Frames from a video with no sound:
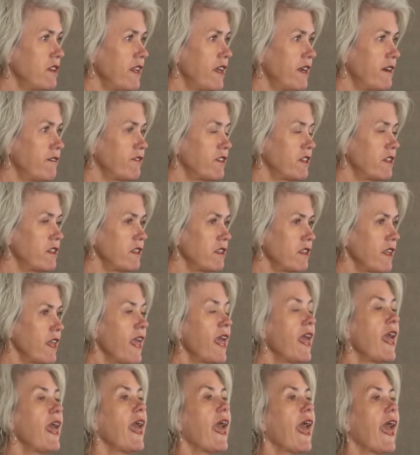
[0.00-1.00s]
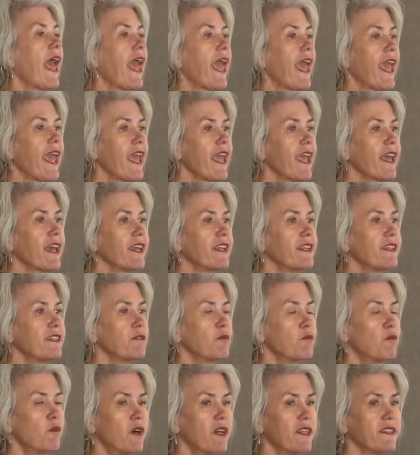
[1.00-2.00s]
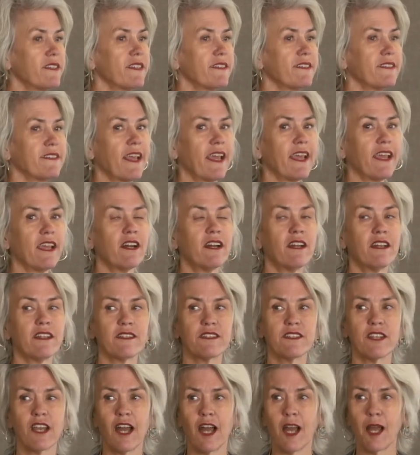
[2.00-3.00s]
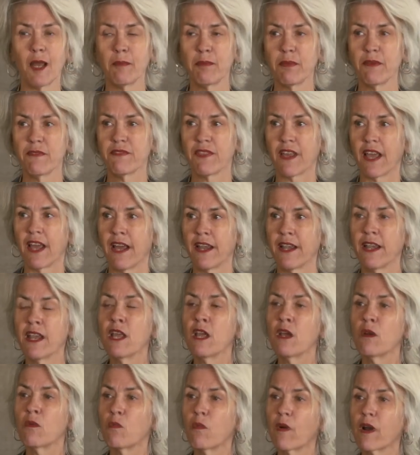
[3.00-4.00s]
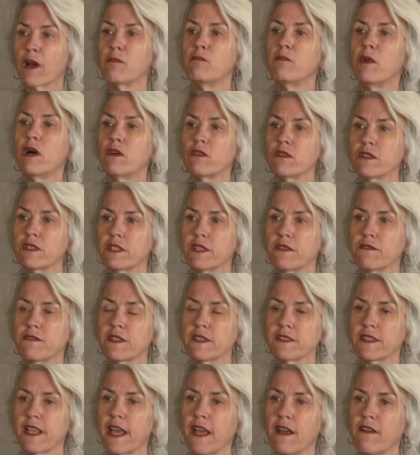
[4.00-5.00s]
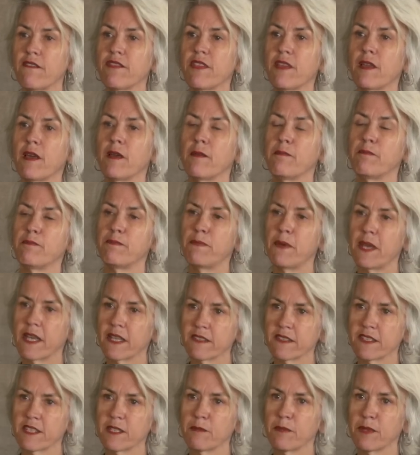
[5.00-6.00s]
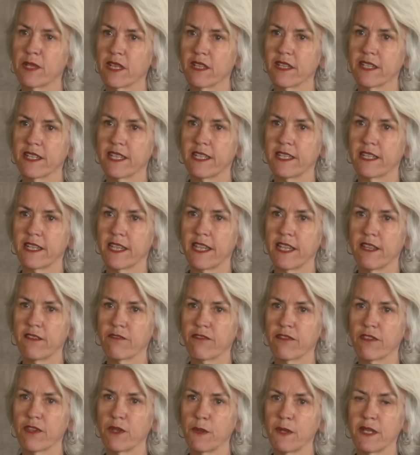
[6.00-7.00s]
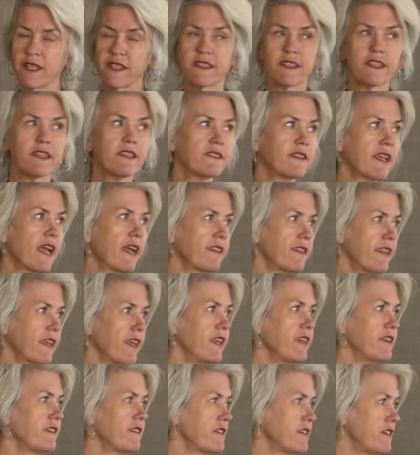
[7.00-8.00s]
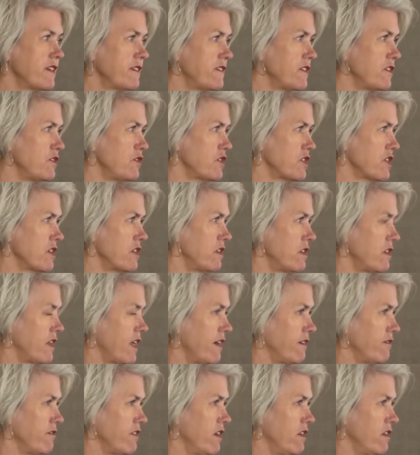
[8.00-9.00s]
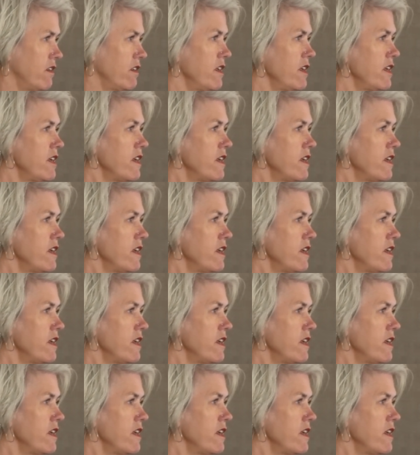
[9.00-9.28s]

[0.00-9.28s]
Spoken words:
level, and want to say on top of that, where most of us have the best ability to influence is at the institutional level.